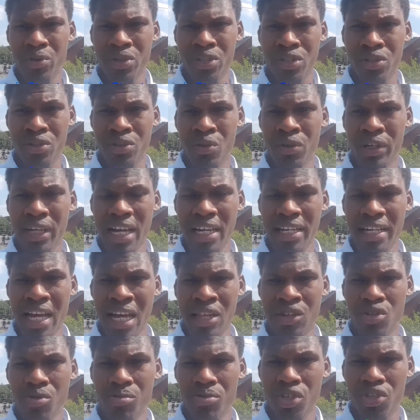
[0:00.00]
We look at
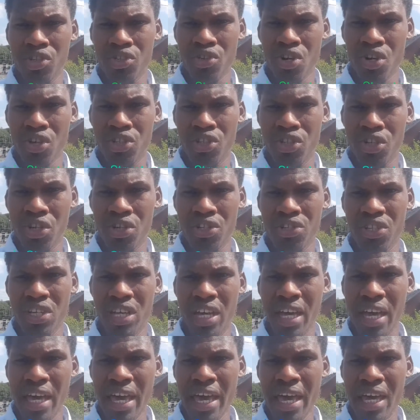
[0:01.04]
the atomic structures
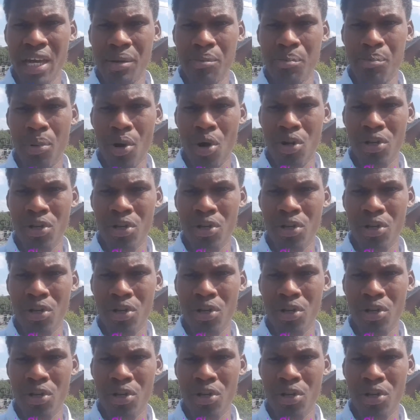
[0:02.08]
and